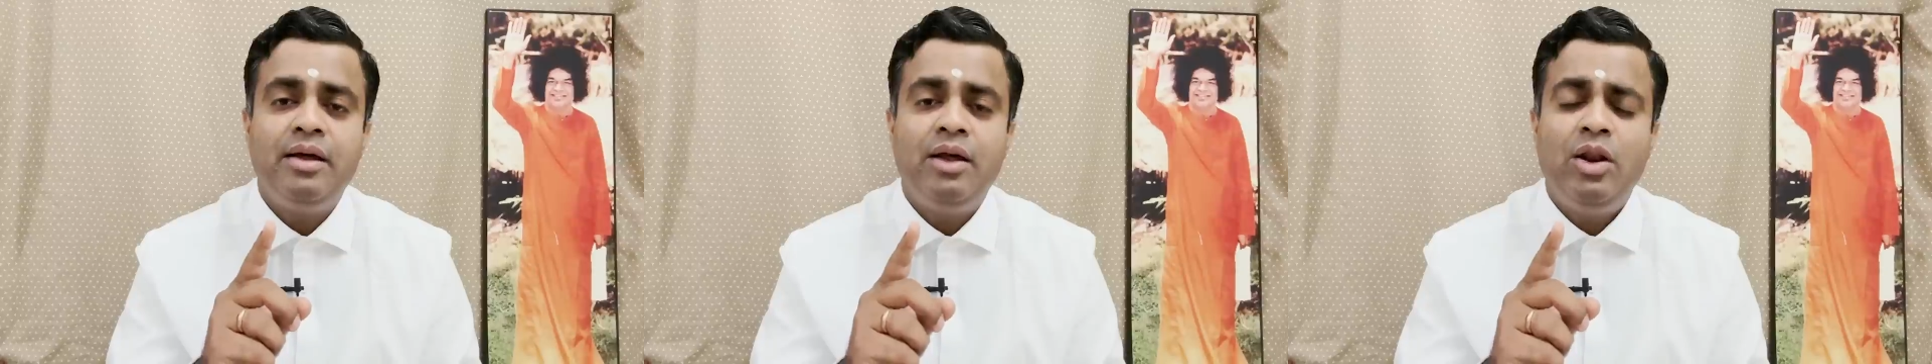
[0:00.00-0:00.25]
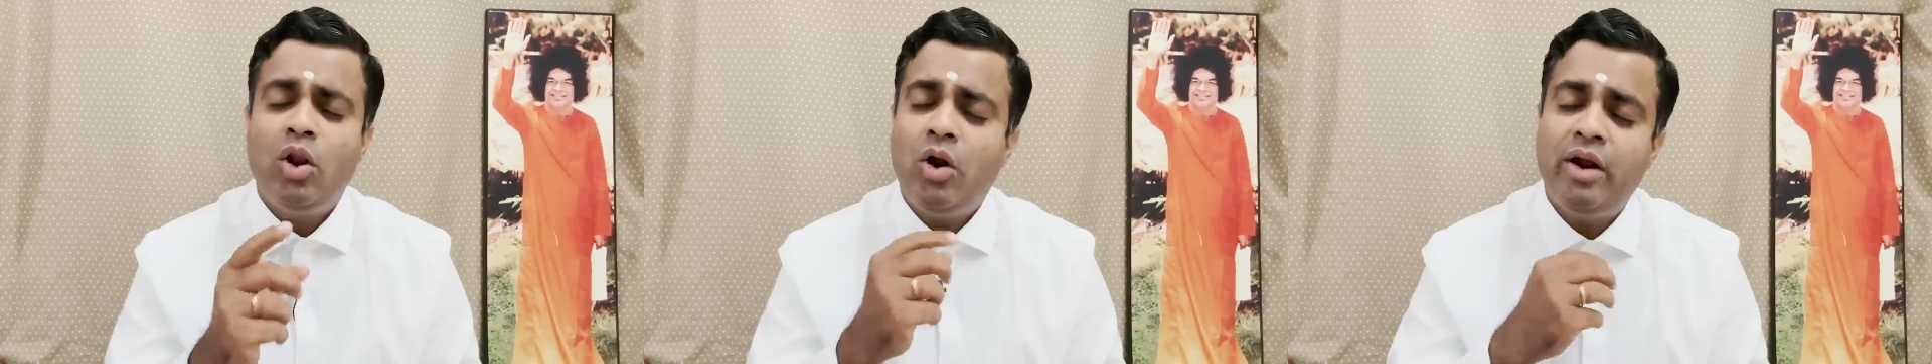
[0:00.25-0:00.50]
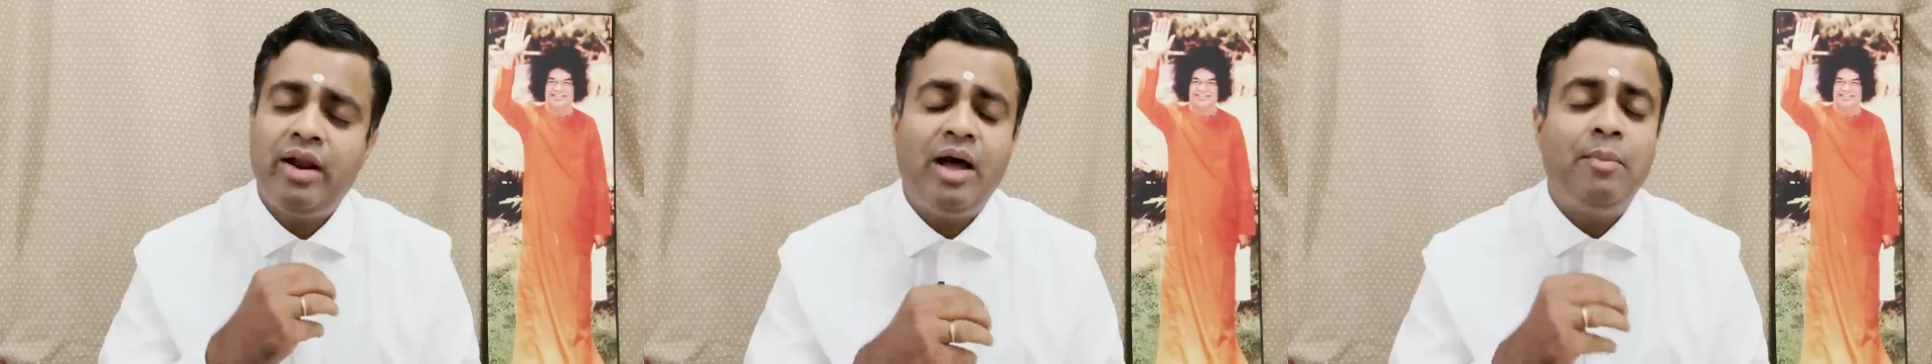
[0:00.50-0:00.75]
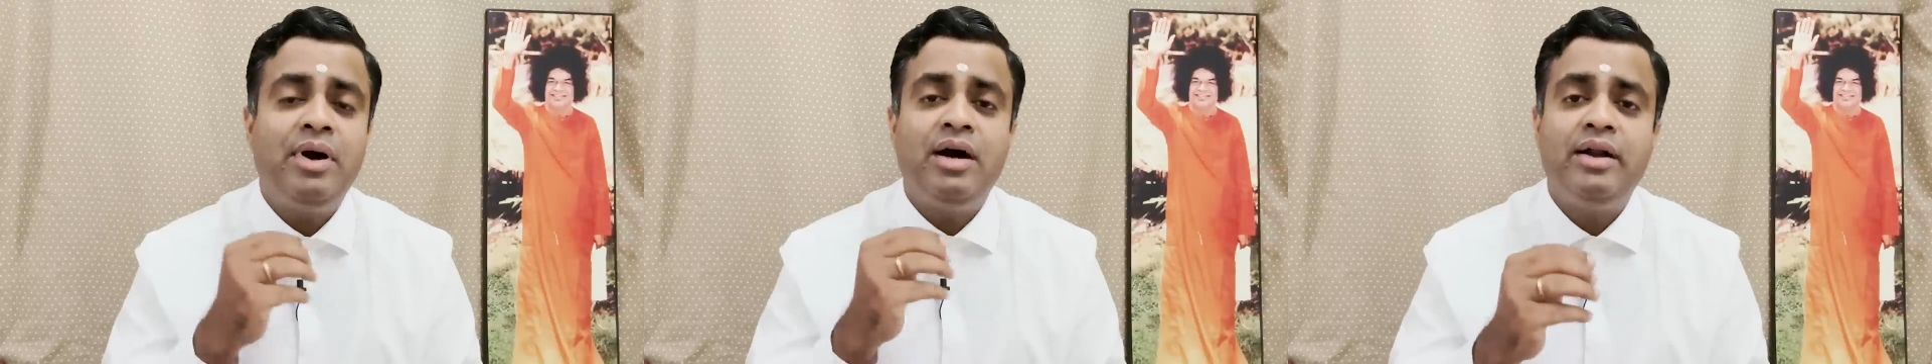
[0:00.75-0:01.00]
Lord
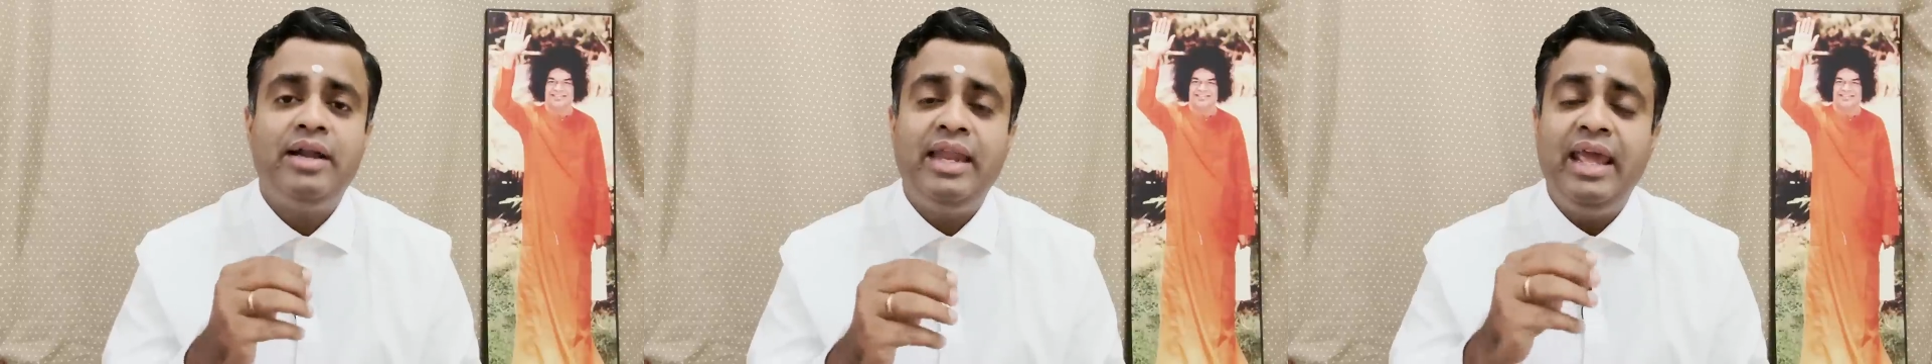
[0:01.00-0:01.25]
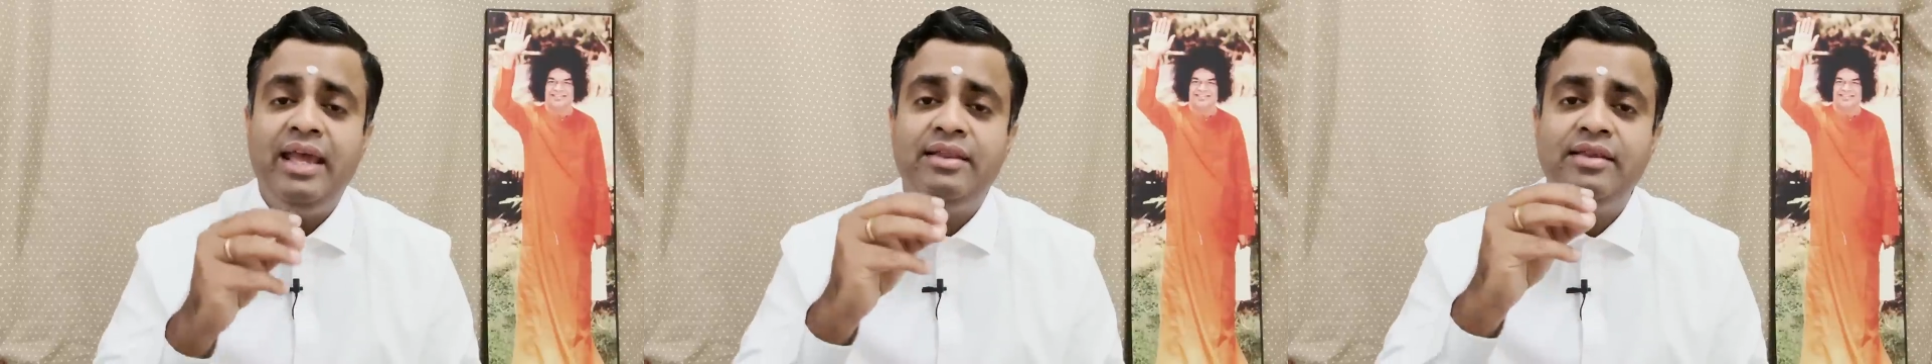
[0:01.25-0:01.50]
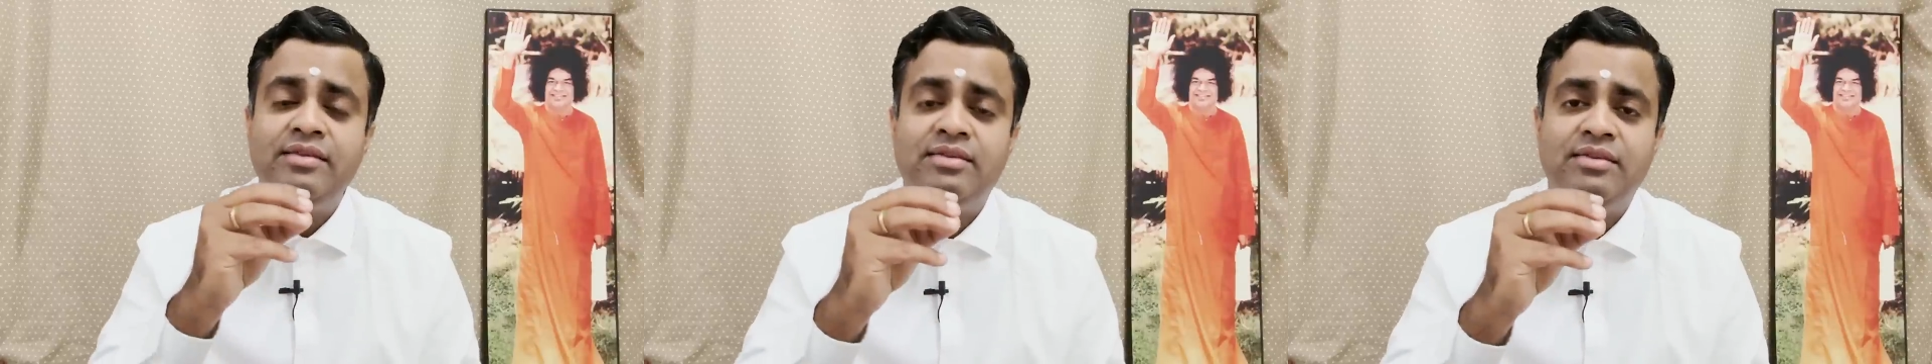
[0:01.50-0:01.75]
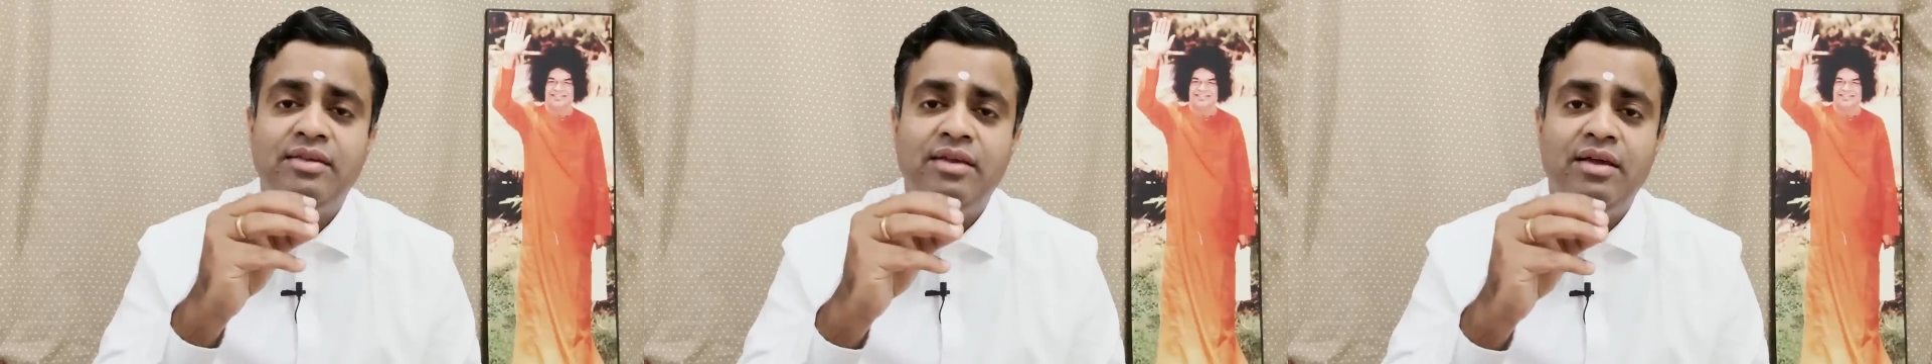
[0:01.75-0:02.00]
Rama take
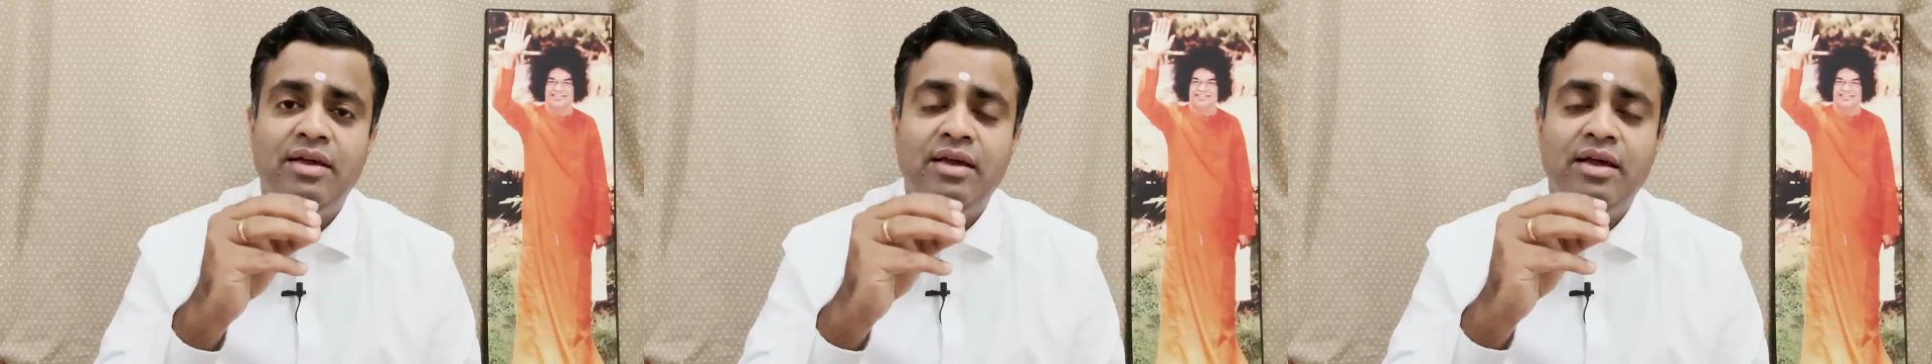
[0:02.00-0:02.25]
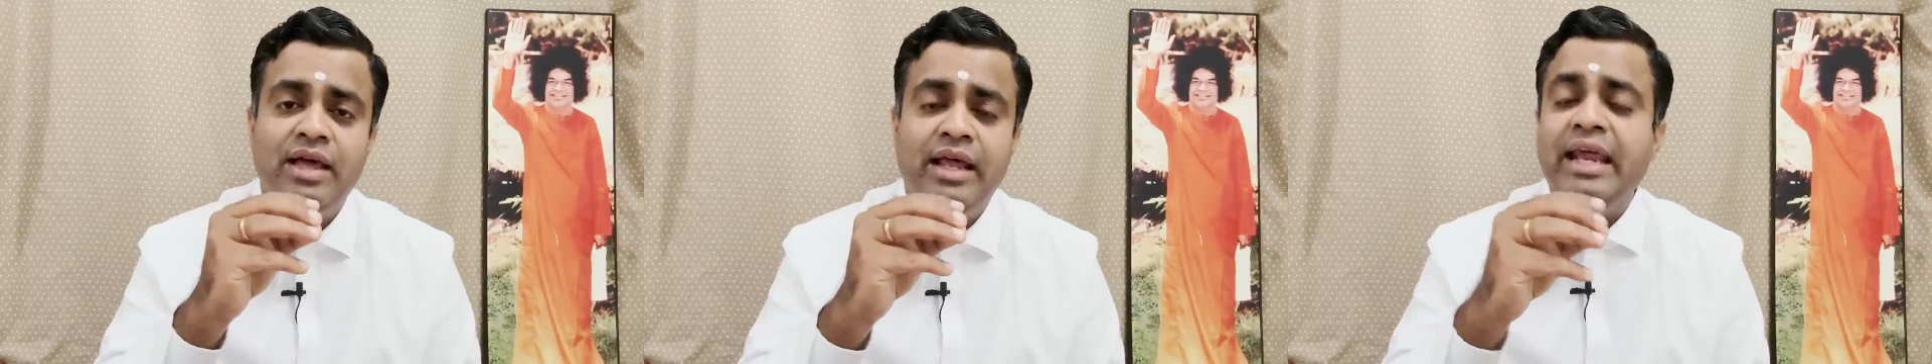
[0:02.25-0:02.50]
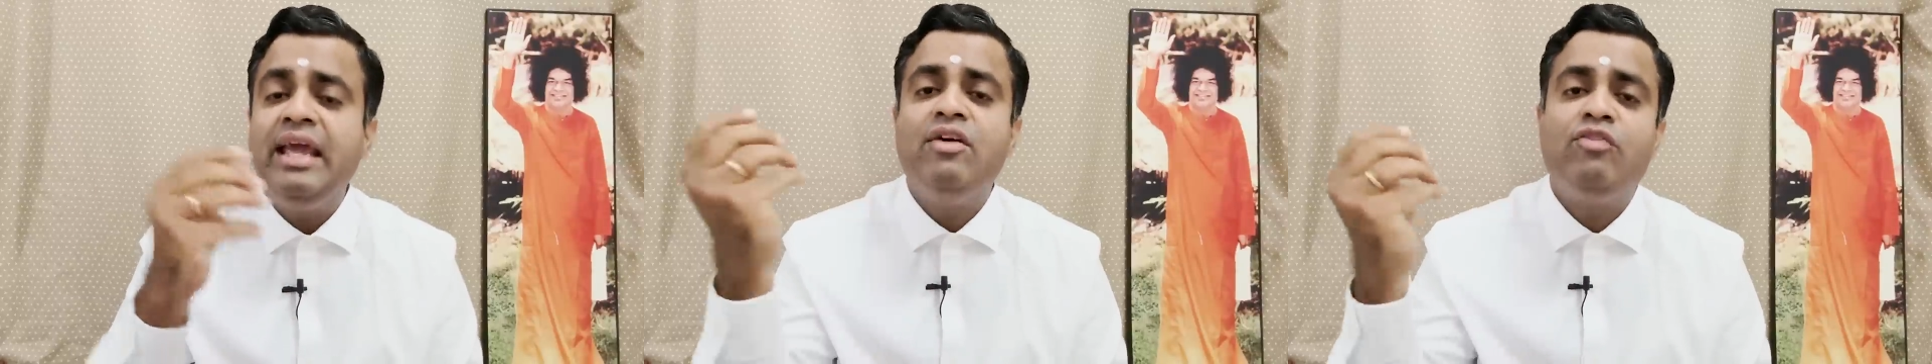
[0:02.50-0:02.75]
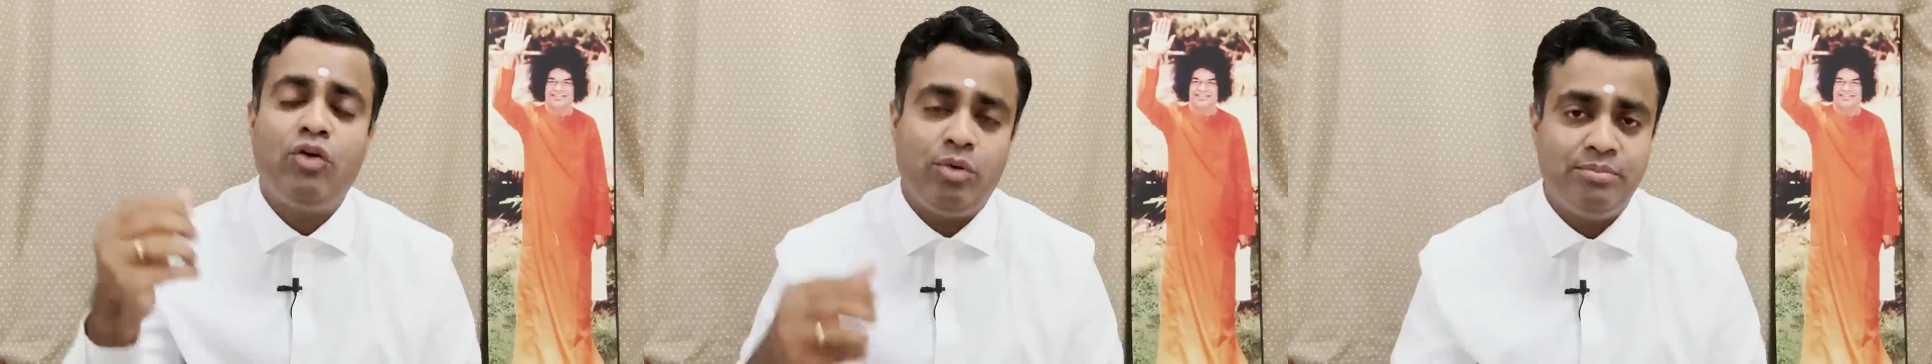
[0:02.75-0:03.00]
this ring
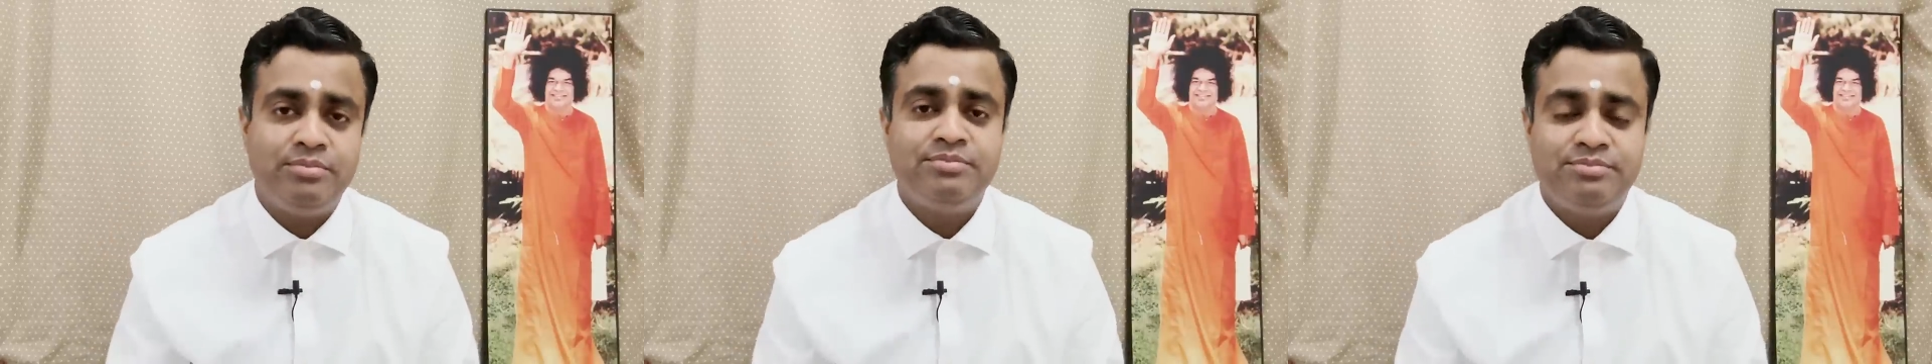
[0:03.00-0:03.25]
from?